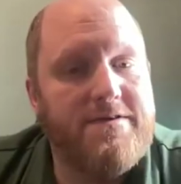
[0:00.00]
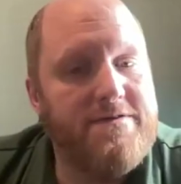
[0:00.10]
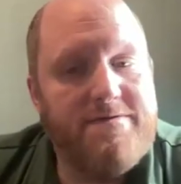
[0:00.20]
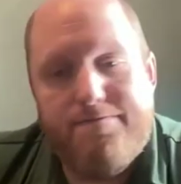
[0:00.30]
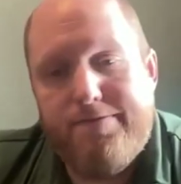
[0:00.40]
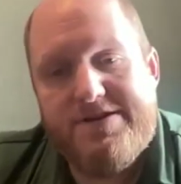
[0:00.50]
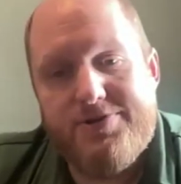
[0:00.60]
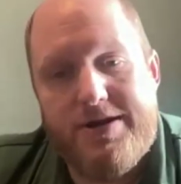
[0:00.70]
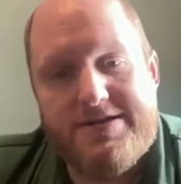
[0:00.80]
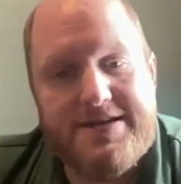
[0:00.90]
Just please
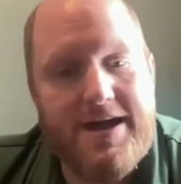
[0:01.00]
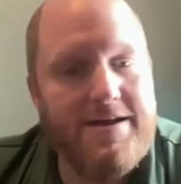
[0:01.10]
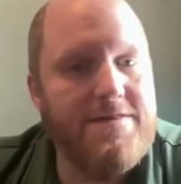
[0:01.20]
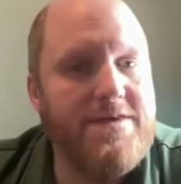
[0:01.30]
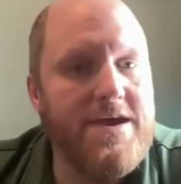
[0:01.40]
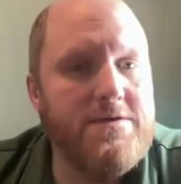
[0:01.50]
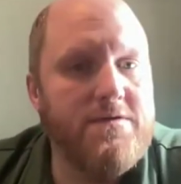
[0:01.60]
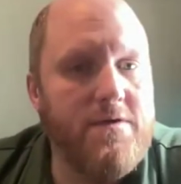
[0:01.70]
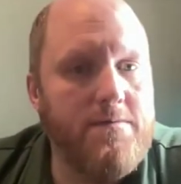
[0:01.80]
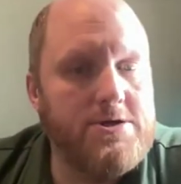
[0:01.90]
join us again. And thank you
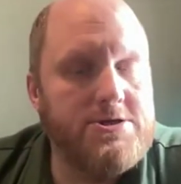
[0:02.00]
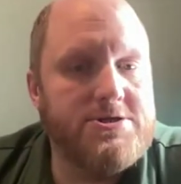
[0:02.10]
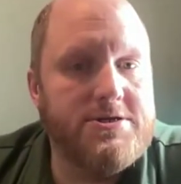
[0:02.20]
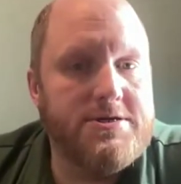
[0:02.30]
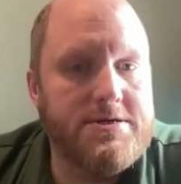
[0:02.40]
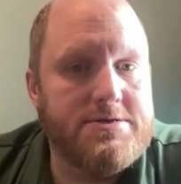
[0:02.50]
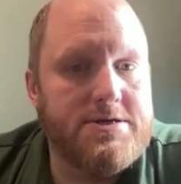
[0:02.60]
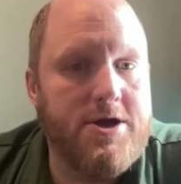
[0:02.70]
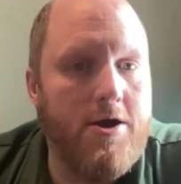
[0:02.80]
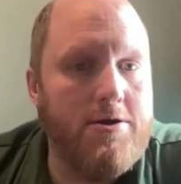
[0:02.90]
so much to
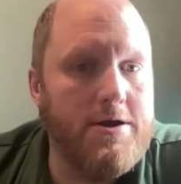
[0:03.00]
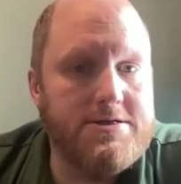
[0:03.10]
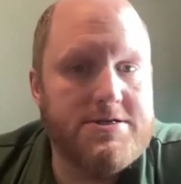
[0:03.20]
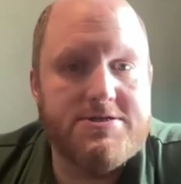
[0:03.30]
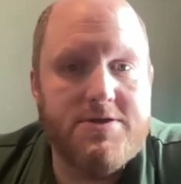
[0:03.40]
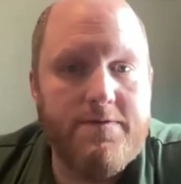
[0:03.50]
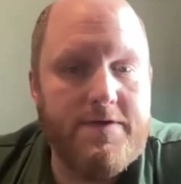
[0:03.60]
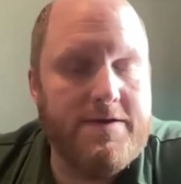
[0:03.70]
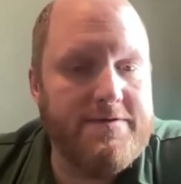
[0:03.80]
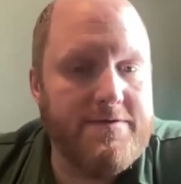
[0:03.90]
Karla, to
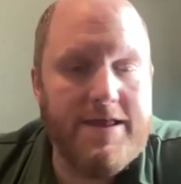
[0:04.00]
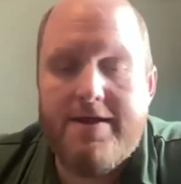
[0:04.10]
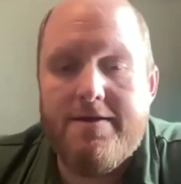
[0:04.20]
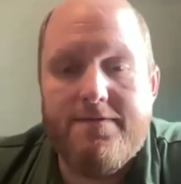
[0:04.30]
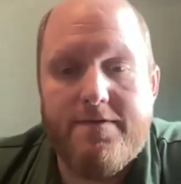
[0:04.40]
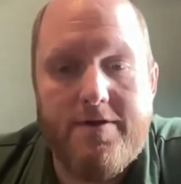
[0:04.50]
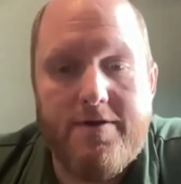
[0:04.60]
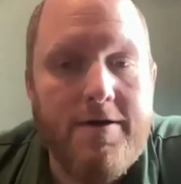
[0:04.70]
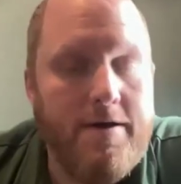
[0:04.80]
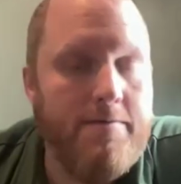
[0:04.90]
Sophi, and to Elena for
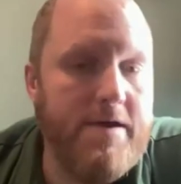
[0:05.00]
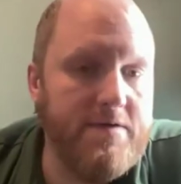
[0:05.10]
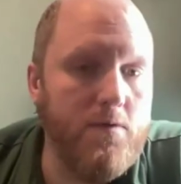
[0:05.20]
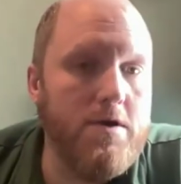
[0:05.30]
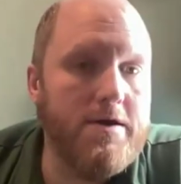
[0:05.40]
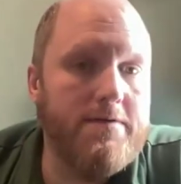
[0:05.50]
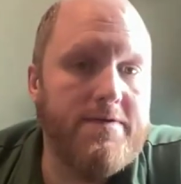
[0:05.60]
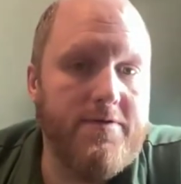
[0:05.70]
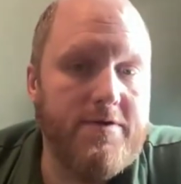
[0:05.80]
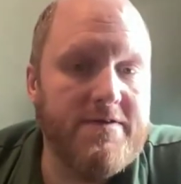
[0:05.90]
their amazing work
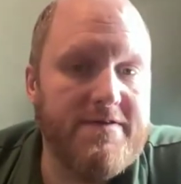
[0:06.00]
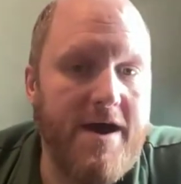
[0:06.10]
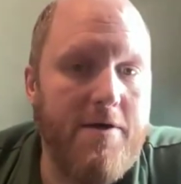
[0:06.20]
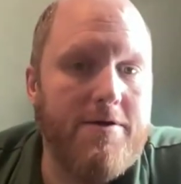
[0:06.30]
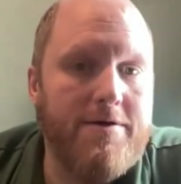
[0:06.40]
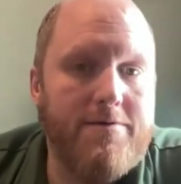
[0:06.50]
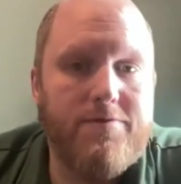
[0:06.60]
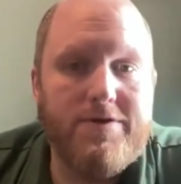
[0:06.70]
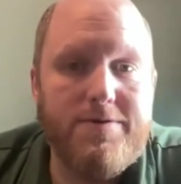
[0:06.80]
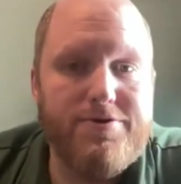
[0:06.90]
during this hour.
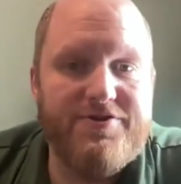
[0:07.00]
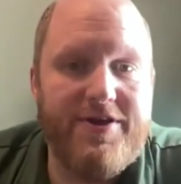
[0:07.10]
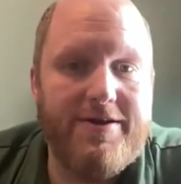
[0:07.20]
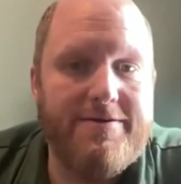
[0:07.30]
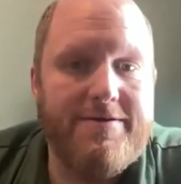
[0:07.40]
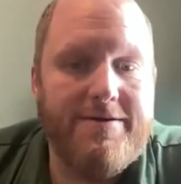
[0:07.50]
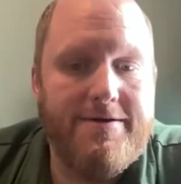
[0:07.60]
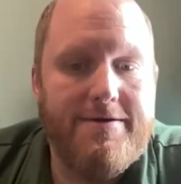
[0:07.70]
Really appreciate it.